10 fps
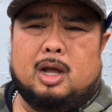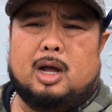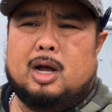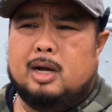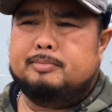
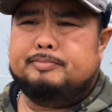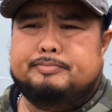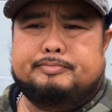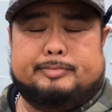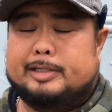
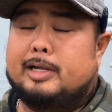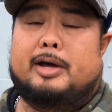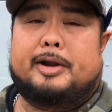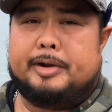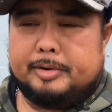it's
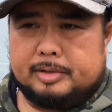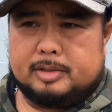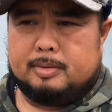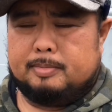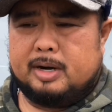100.
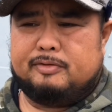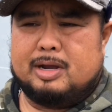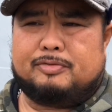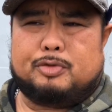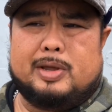But if
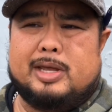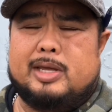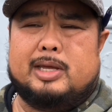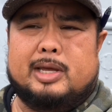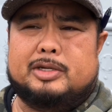you have
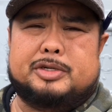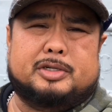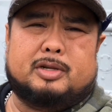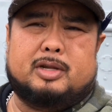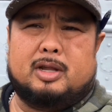3
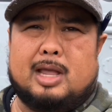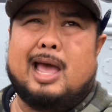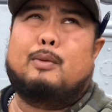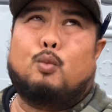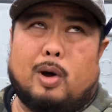inches
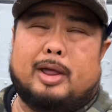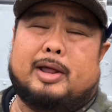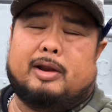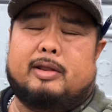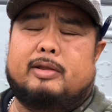at
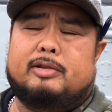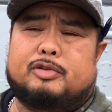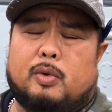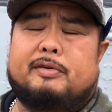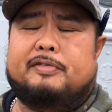100
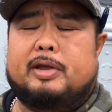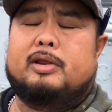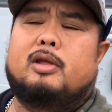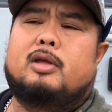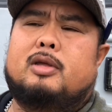square feet,
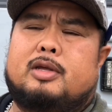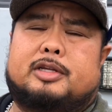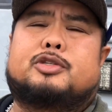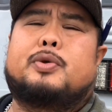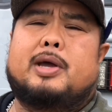
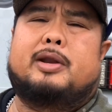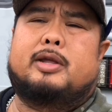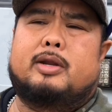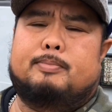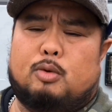it's
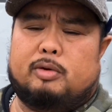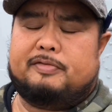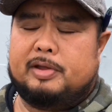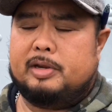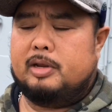300 board
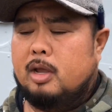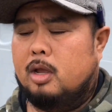feet.